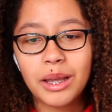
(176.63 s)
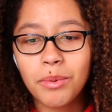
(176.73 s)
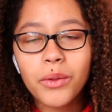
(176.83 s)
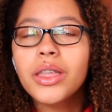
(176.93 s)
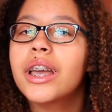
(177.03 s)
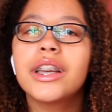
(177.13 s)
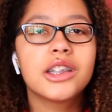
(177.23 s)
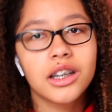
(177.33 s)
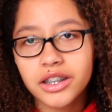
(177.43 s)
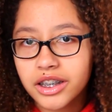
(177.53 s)
They both like
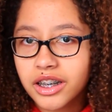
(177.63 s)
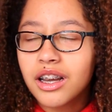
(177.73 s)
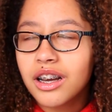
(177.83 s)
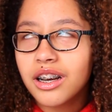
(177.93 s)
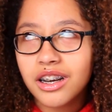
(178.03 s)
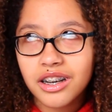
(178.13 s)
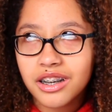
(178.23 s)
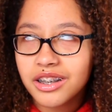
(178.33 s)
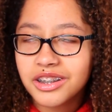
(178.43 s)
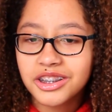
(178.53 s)
each other.
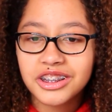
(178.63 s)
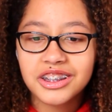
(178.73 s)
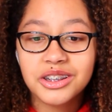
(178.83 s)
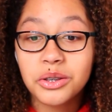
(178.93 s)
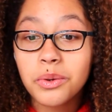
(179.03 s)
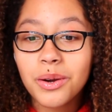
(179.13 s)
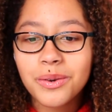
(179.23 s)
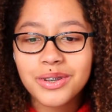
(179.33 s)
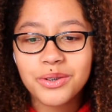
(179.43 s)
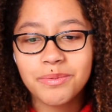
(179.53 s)
They're just too
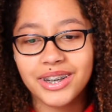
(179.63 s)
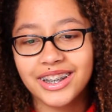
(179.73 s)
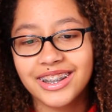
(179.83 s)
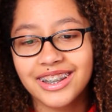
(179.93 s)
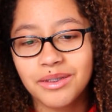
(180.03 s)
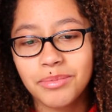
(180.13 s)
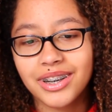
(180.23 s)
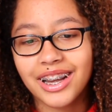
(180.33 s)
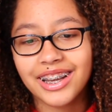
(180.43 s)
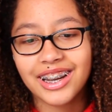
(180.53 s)
awkward to admit it,
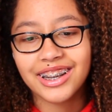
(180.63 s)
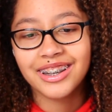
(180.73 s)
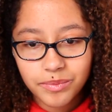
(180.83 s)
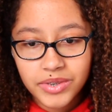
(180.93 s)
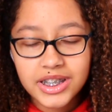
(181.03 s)
but I get it.